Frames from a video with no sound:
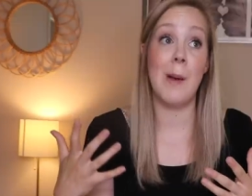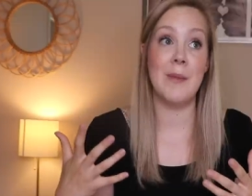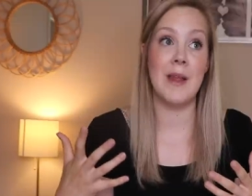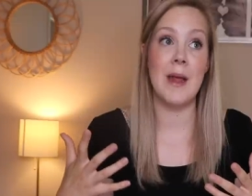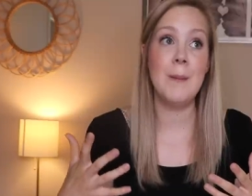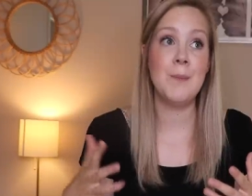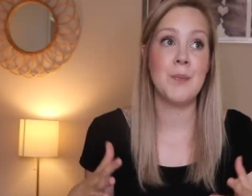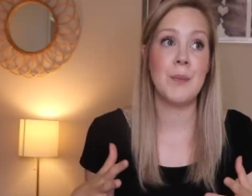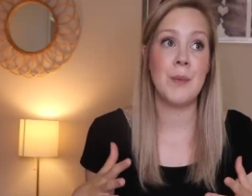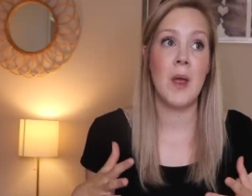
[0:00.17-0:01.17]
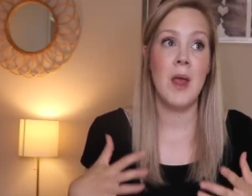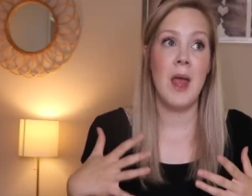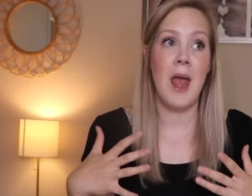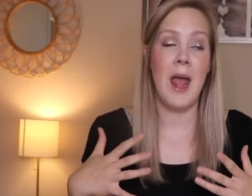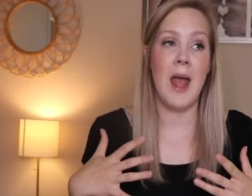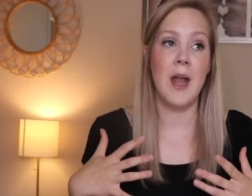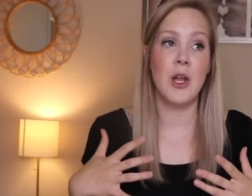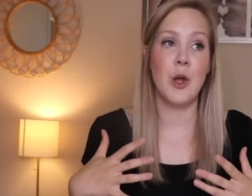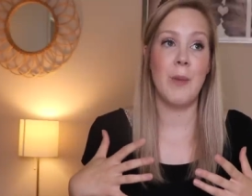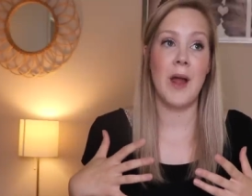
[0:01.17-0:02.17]
comes in
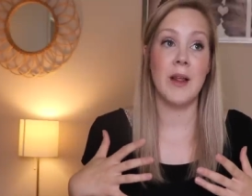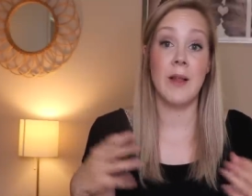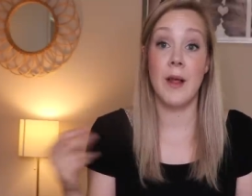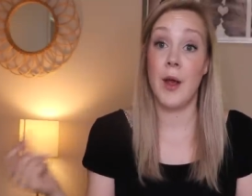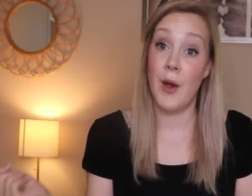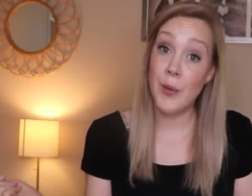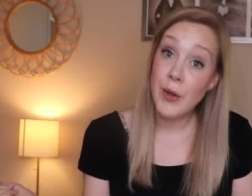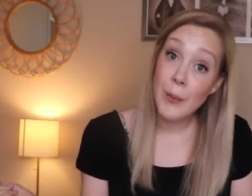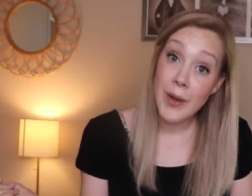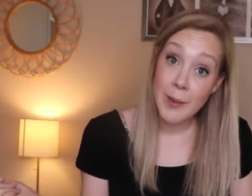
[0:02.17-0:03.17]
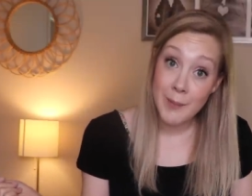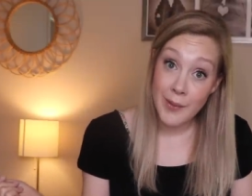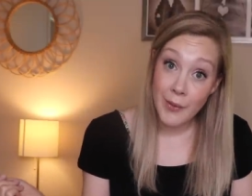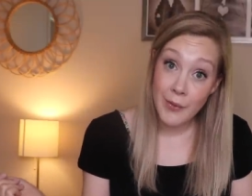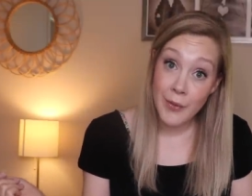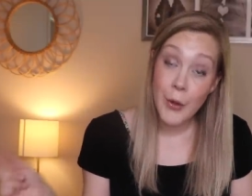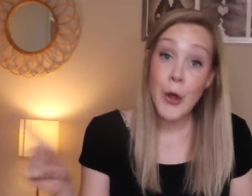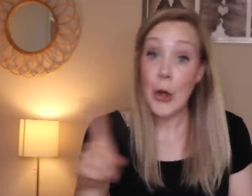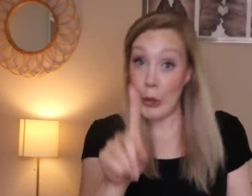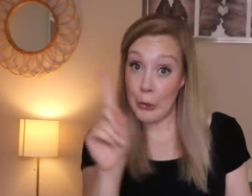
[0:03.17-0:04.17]
and your body's like, oh, you want a milk?
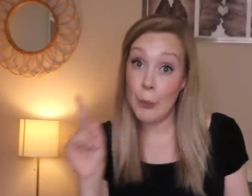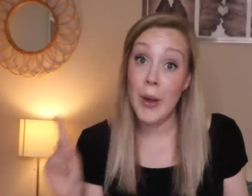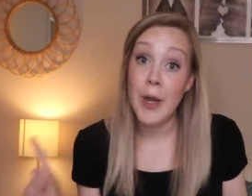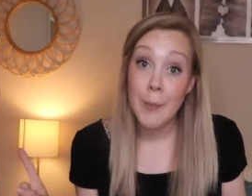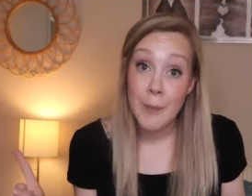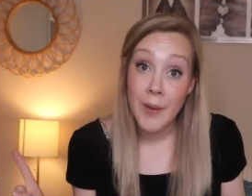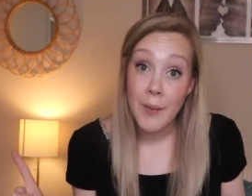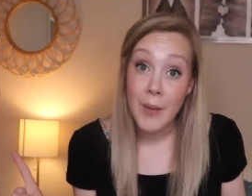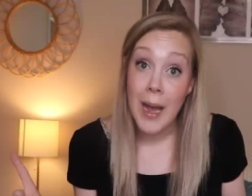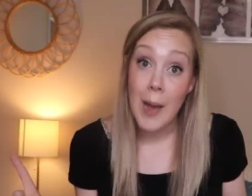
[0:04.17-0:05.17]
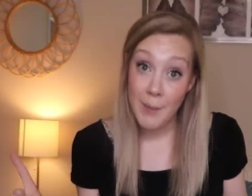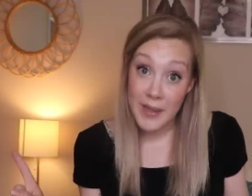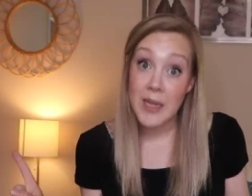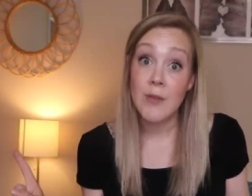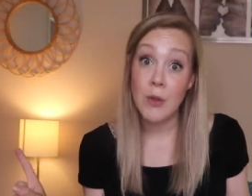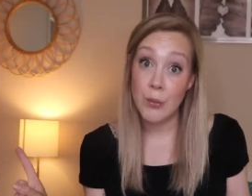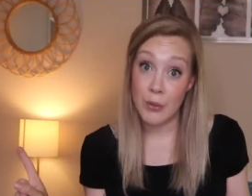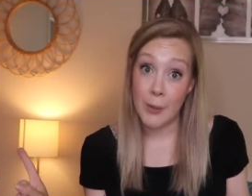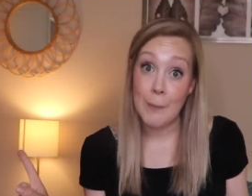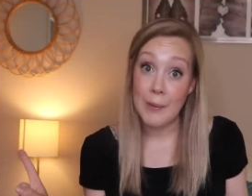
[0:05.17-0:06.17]
You want a milk? I'm gonna give you
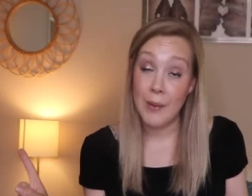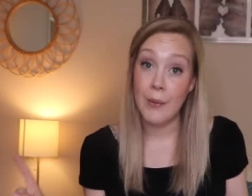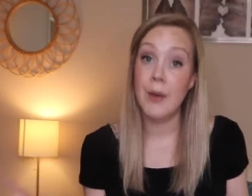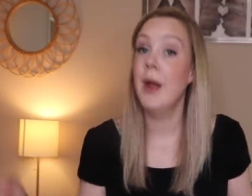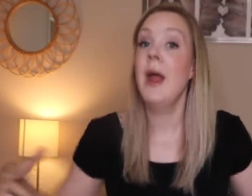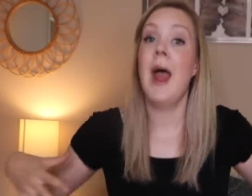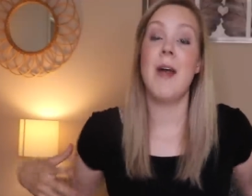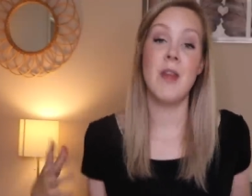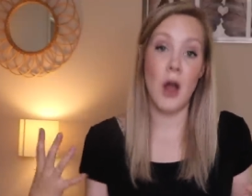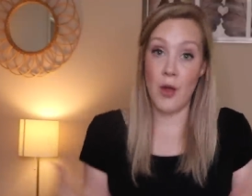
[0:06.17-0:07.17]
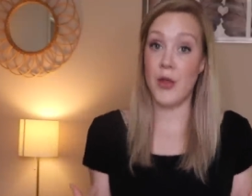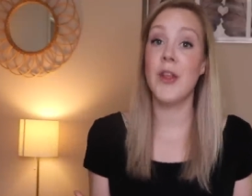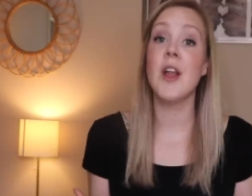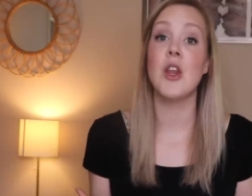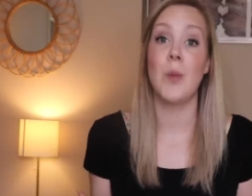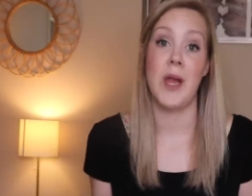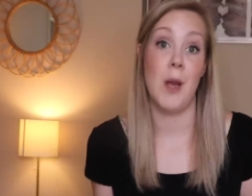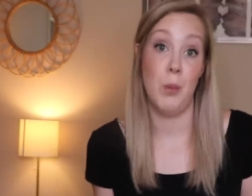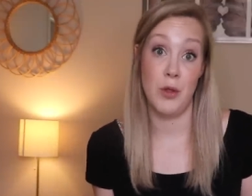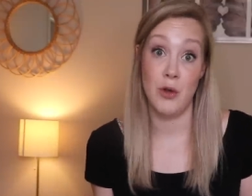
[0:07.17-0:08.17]
some milk. And then all of a sudden you wake
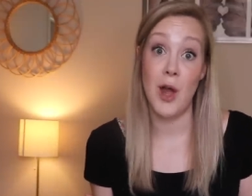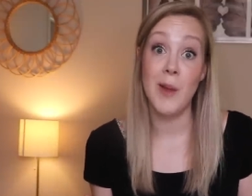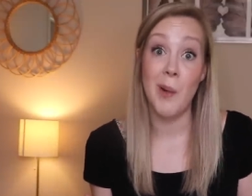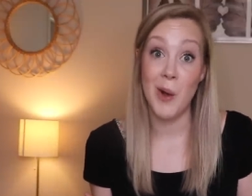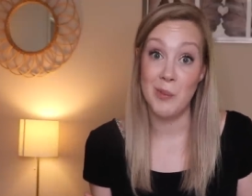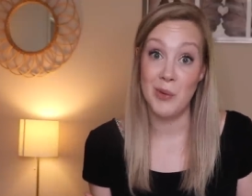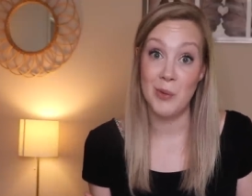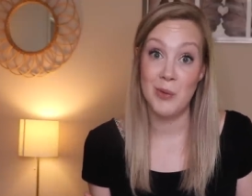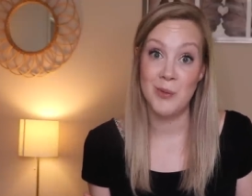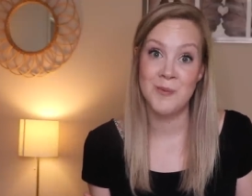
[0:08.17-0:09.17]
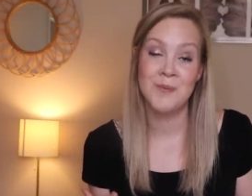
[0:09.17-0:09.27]
up with your Dolly Parton boobs. Hello